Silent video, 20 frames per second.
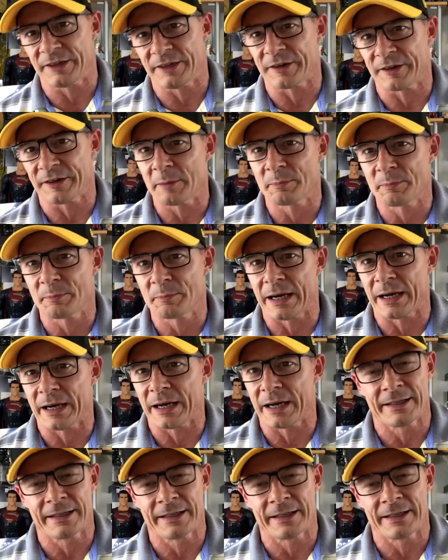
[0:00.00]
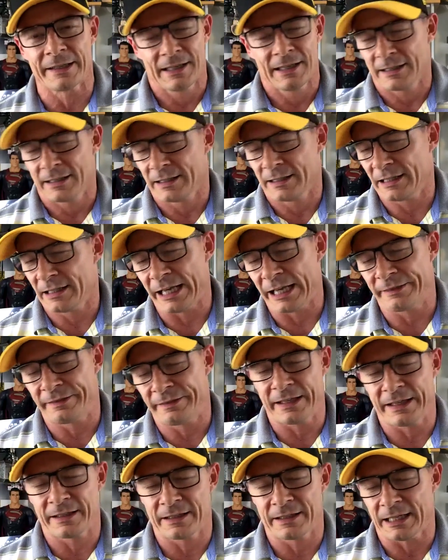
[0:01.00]
Empire, and I think
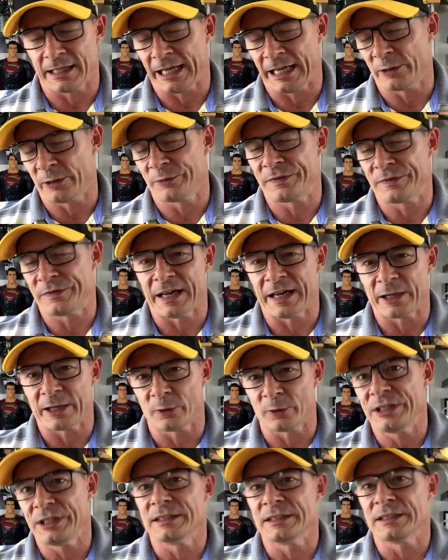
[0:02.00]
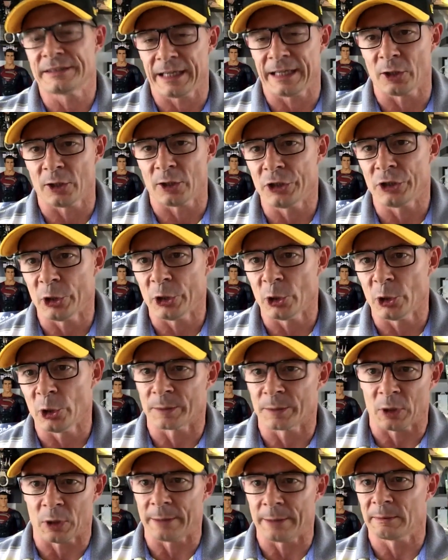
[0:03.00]
I don't need to tell you or
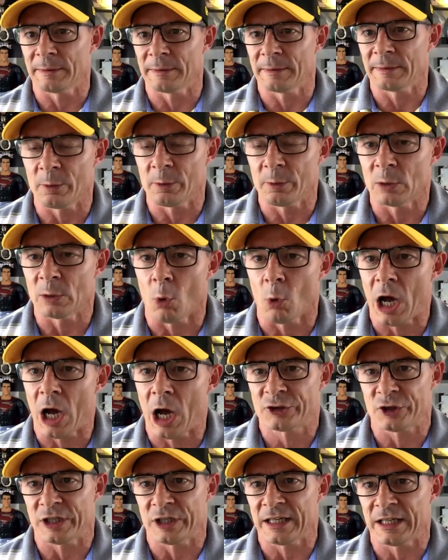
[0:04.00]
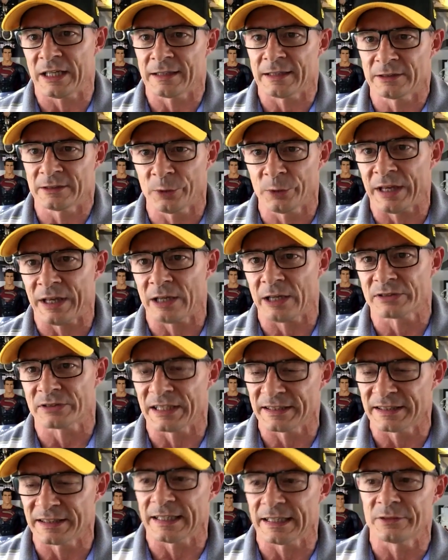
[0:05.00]
probably anyone watching,
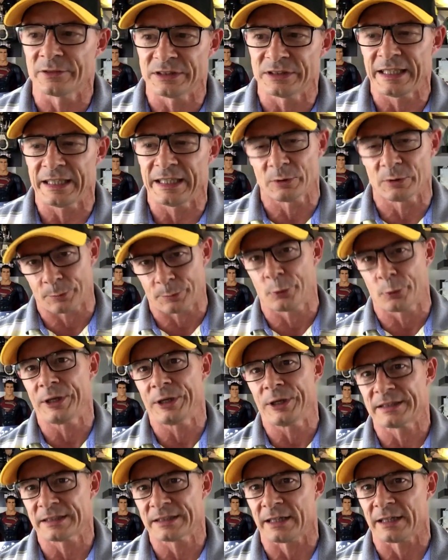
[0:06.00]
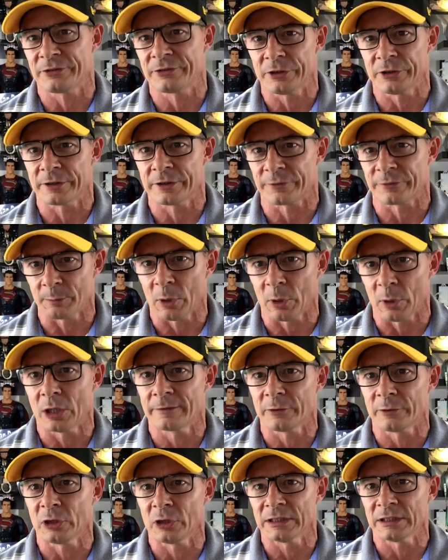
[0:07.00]
2017 was a pretty tough year for Marvel in
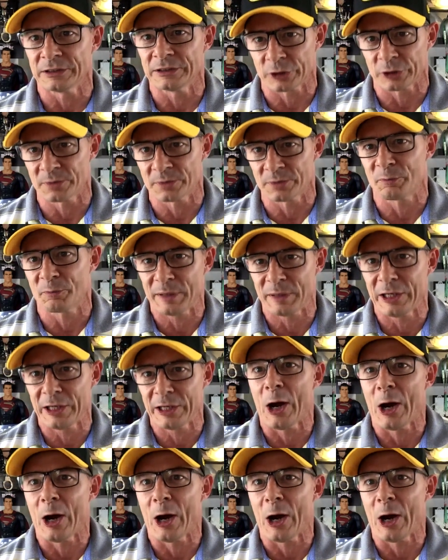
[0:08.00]
terms of PR.